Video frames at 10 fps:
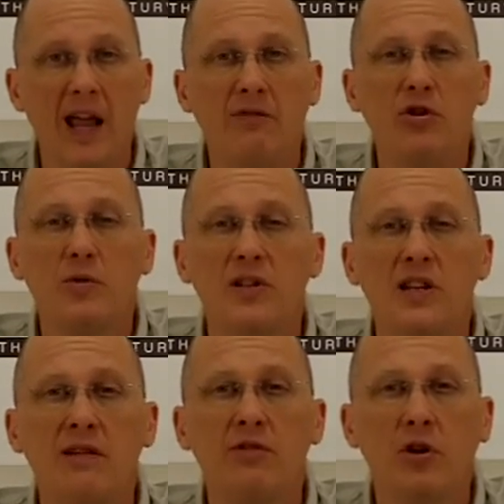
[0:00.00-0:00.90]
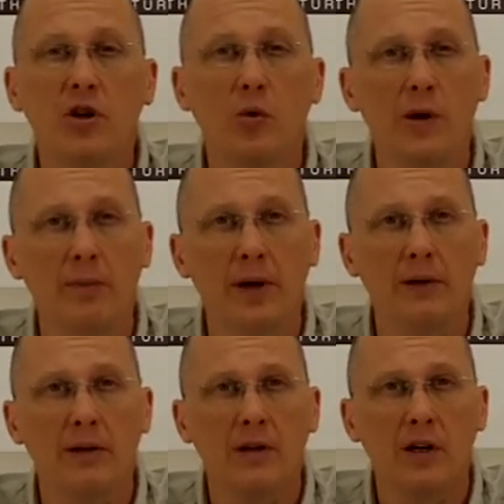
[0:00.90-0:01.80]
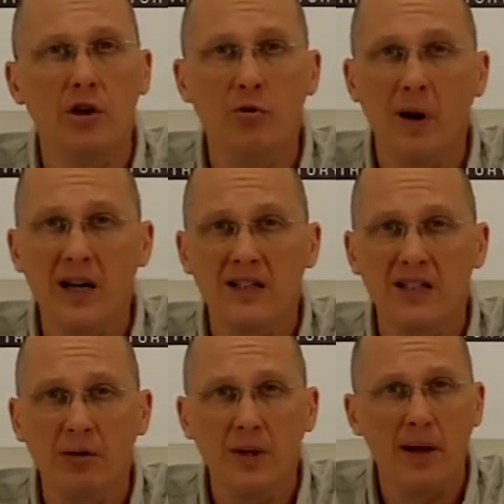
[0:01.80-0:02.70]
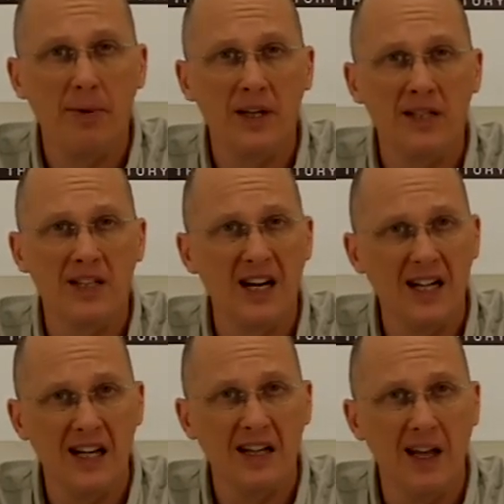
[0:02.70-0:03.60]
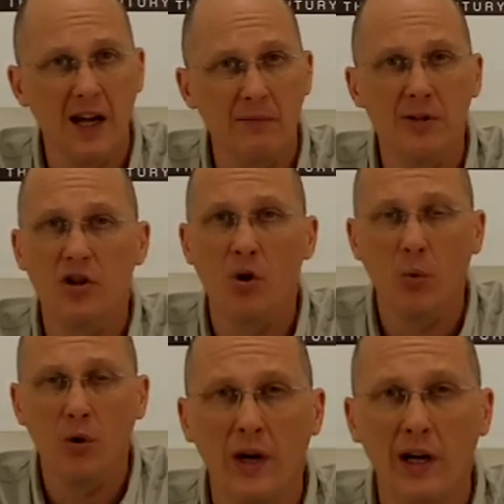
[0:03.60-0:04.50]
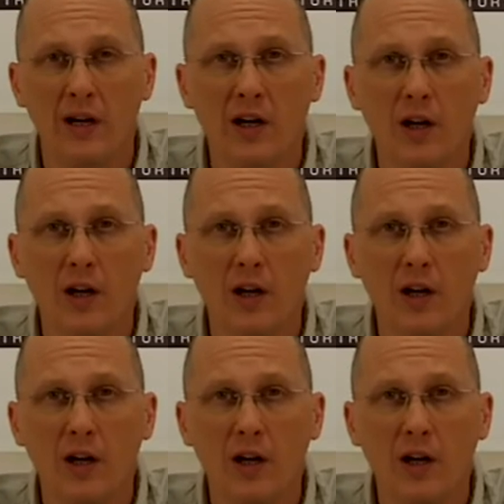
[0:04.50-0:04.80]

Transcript: And after you receive your equipment, you might still be up against a tight deadline, but worry.